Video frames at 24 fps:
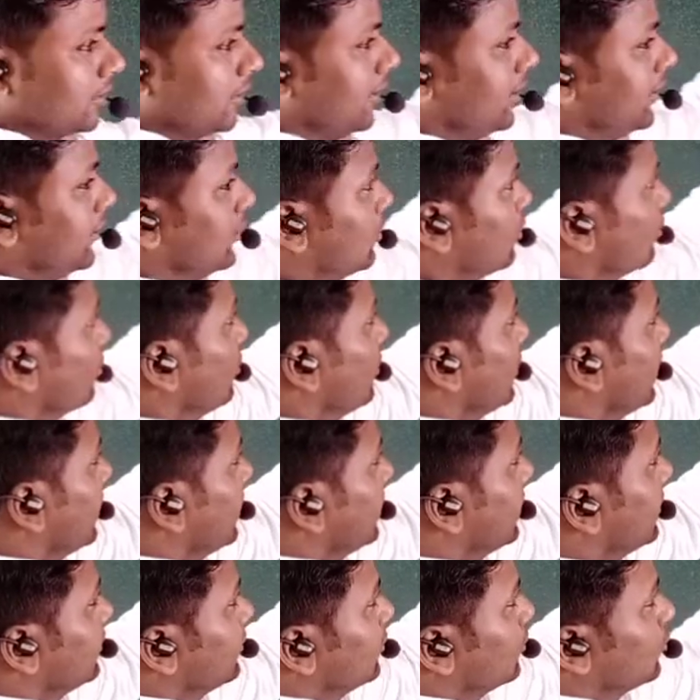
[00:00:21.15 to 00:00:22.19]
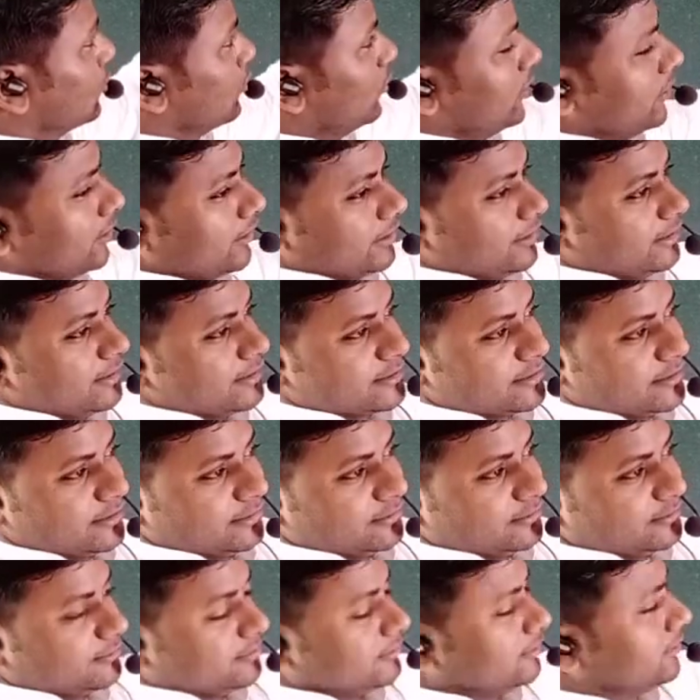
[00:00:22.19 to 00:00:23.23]
control and
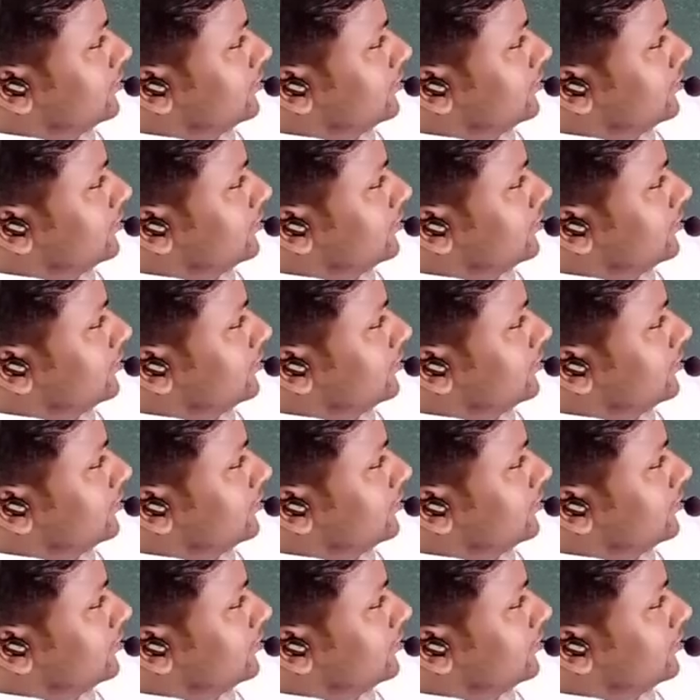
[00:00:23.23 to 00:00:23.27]
coordination.